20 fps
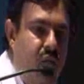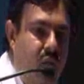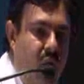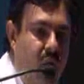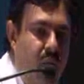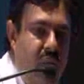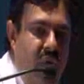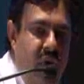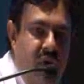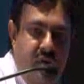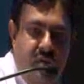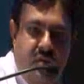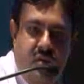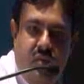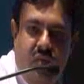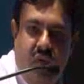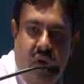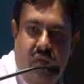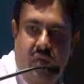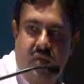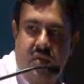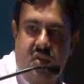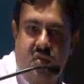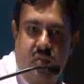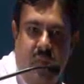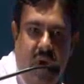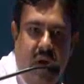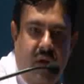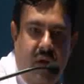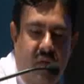from that frequency
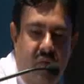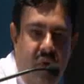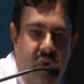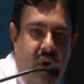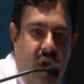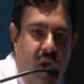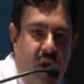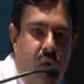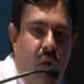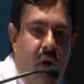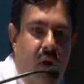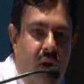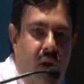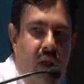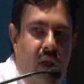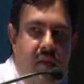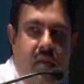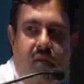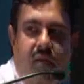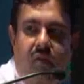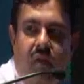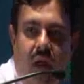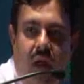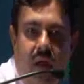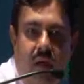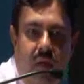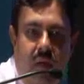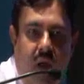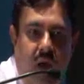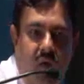spectrum, we try to analyze and
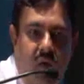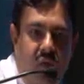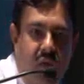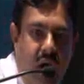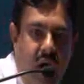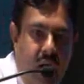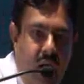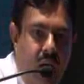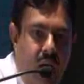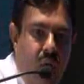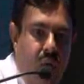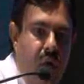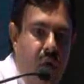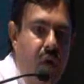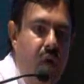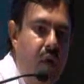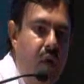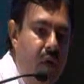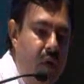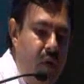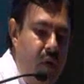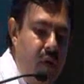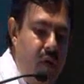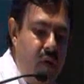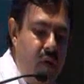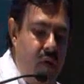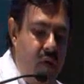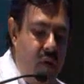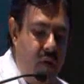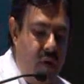try to find
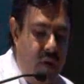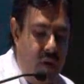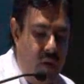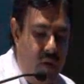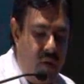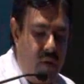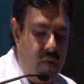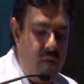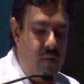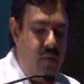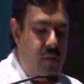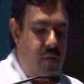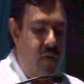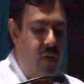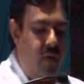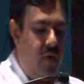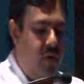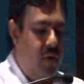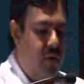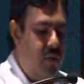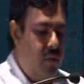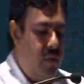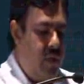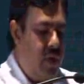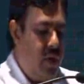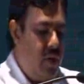out or